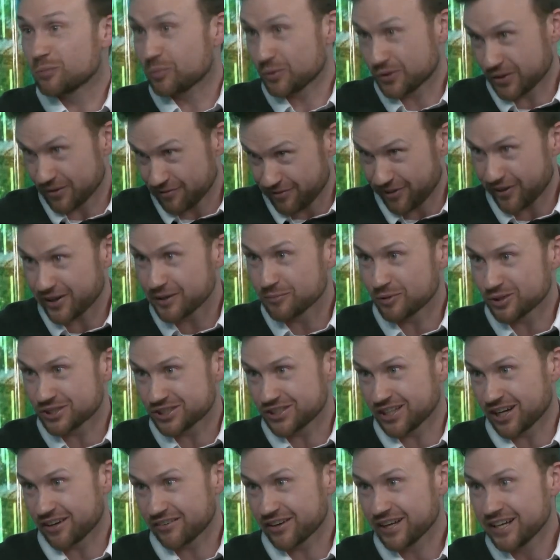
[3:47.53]
but they're very much
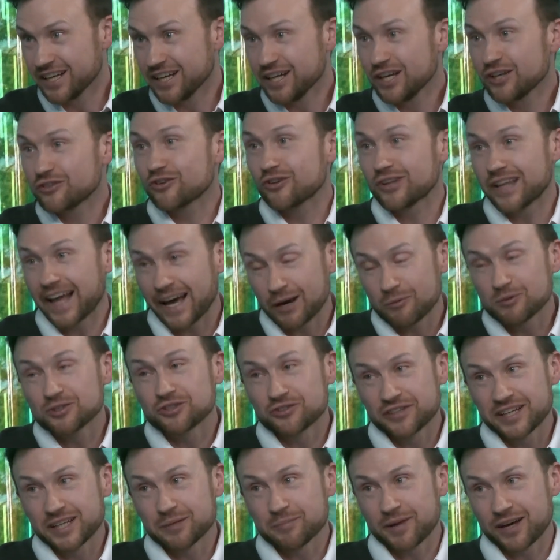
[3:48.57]
not. So language
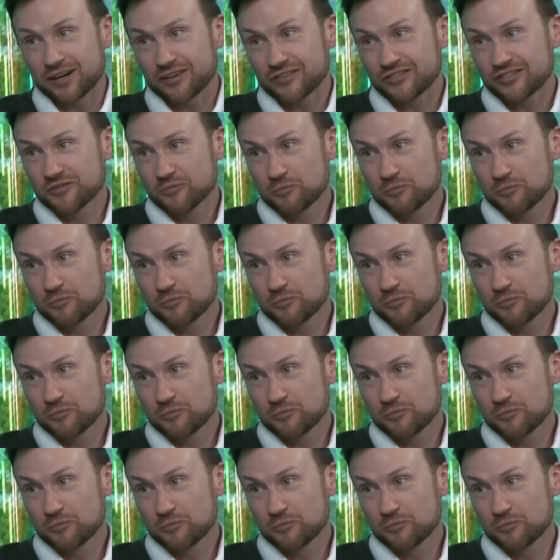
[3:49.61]
really matters.